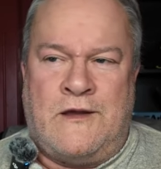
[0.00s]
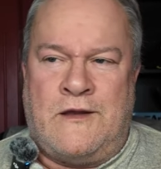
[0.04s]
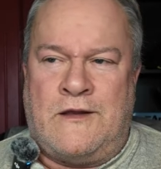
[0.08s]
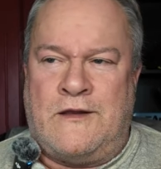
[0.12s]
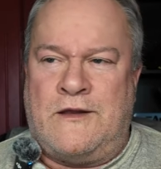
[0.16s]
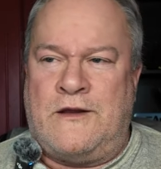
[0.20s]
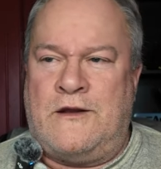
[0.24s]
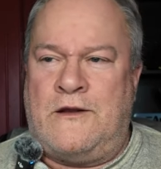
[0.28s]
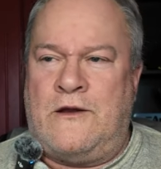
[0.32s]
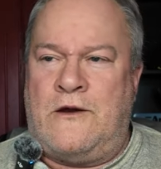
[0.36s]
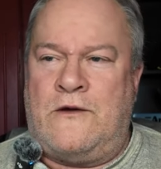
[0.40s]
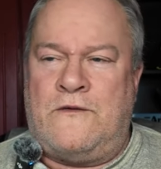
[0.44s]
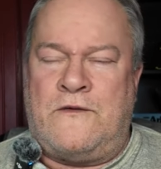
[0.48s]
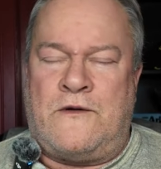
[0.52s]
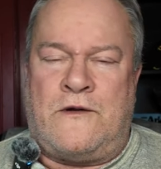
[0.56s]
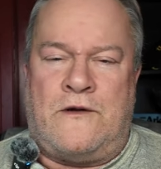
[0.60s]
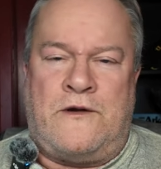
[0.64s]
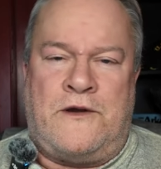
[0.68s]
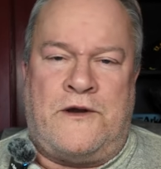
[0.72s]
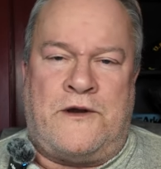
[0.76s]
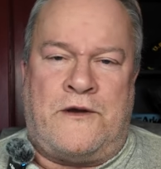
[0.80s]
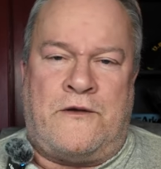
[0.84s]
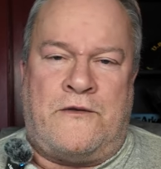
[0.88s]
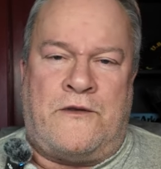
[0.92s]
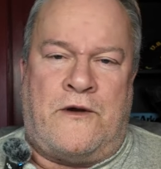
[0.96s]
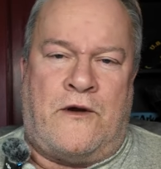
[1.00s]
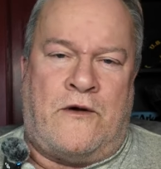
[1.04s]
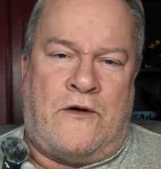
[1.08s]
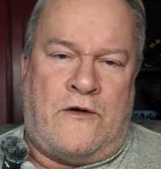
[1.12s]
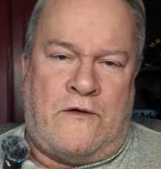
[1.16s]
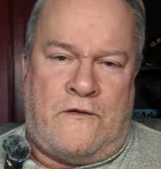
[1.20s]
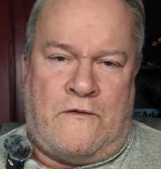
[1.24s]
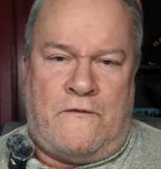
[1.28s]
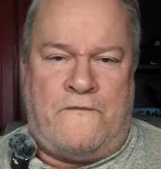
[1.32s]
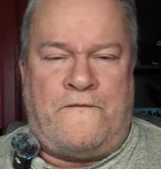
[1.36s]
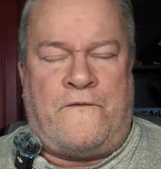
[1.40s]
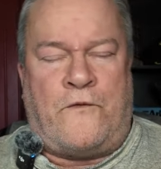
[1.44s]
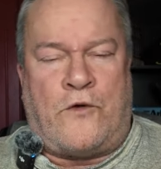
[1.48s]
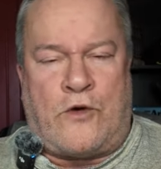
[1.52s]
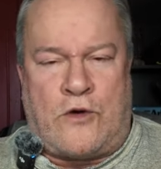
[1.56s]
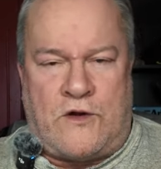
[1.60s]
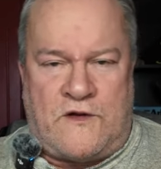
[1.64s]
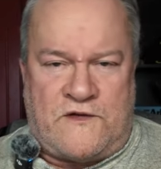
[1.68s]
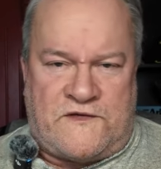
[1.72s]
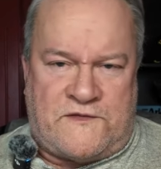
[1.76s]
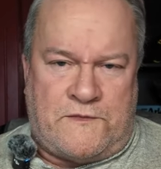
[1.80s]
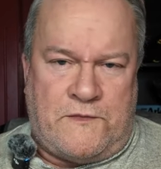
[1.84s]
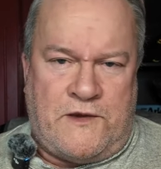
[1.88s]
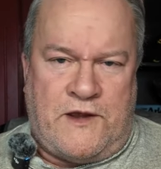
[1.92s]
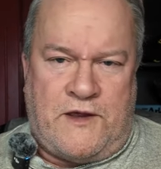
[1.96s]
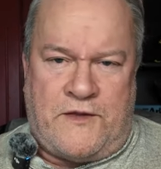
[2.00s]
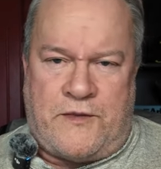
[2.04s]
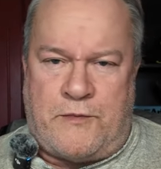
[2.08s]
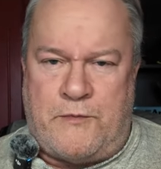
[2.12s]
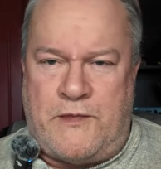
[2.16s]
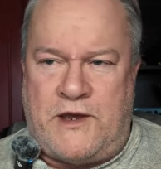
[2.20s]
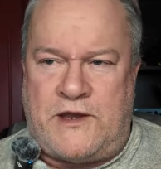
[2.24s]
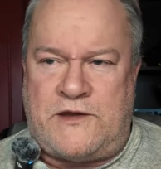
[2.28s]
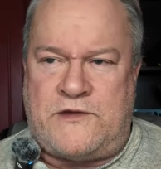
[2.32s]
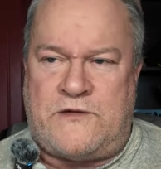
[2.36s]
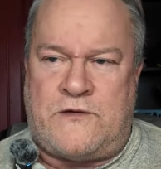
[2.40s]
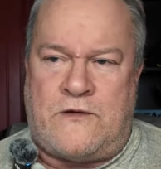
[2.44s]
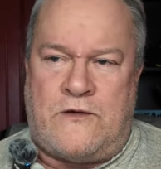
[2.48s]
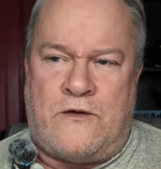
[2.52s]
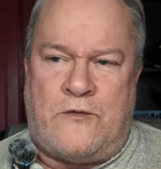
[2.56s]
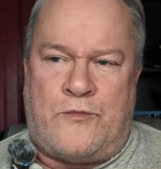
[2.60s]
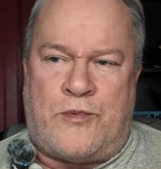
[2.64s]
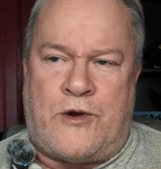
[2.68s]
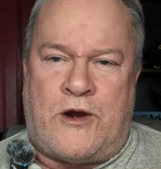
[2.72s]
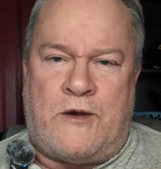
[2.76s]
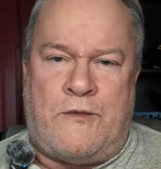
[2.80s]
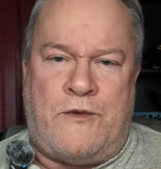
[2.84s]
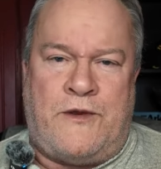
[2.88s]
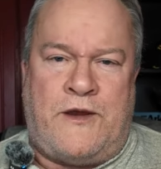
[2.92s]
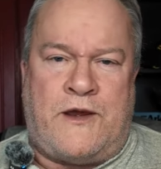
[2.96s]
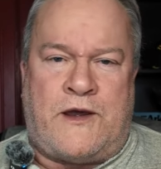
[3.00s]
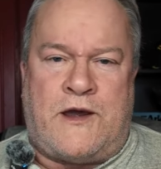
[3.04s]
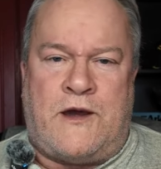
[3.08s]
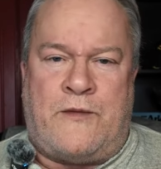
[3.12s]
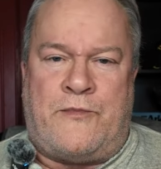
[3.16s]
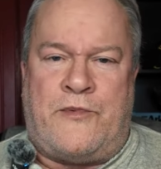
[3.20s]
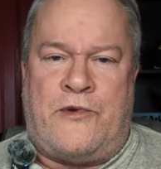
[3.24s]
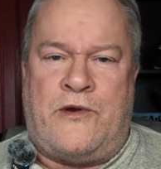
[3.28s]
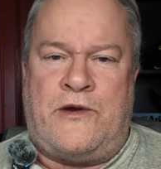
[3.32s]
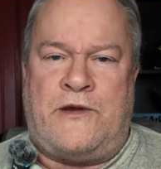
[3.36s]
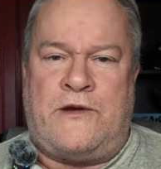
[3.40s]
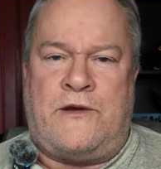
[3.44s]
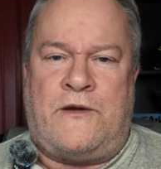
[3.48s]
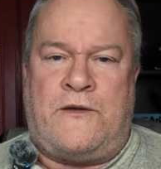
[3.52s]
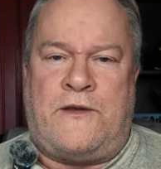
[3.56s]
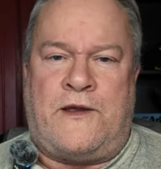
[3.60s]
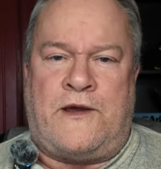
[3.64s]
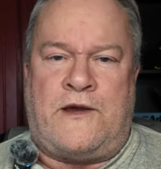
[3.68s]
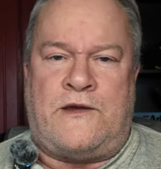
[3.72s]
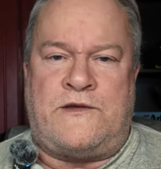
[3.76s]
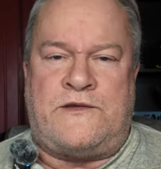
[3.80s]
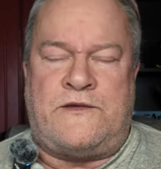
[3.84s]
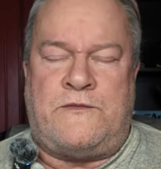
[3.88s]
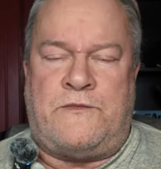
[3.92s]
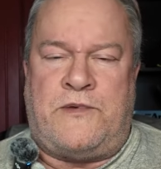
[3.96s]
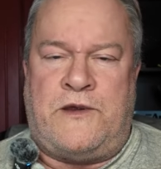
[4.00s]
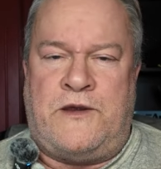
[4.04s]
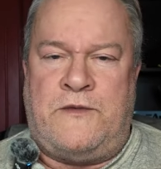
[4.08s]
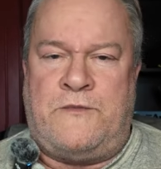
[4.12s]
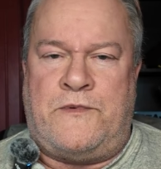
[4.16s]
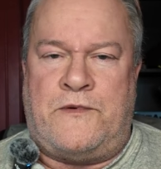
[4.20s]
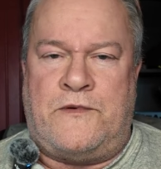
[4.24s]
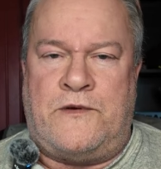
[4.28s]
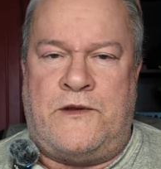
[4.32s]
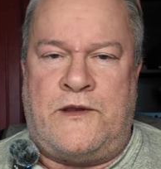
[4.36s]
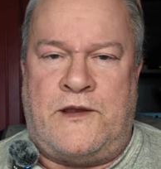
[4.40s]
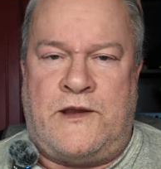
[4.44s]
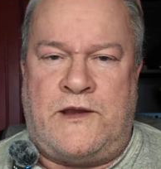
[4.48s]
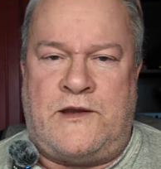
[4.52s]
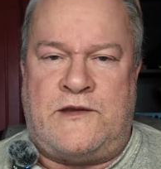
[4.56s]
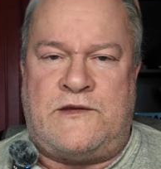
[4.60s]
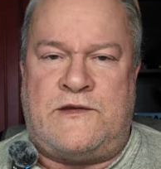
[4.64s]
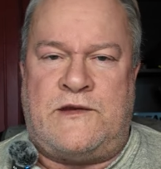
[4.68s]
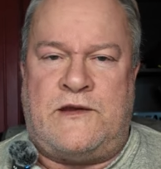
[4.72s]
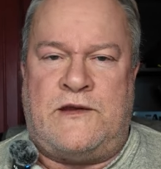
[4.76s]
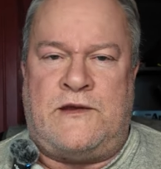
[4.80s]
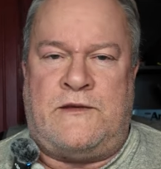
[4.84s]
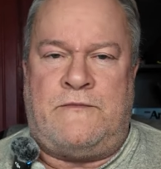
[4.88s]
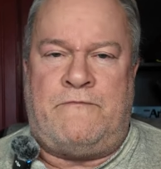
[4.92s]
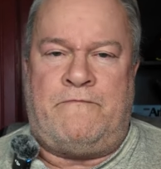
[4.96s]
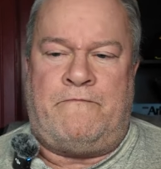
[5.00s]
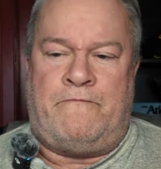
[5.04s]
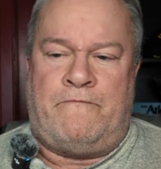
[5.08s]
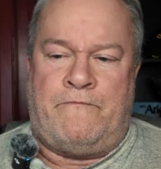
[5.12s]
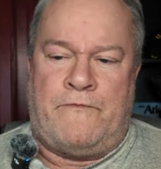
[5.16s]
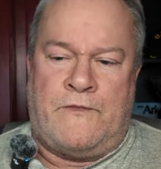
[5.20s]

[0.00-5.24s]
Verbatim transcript: A little over, you know, the whole Fort Smith metro, probably a couple hundred thousand people, and that's it.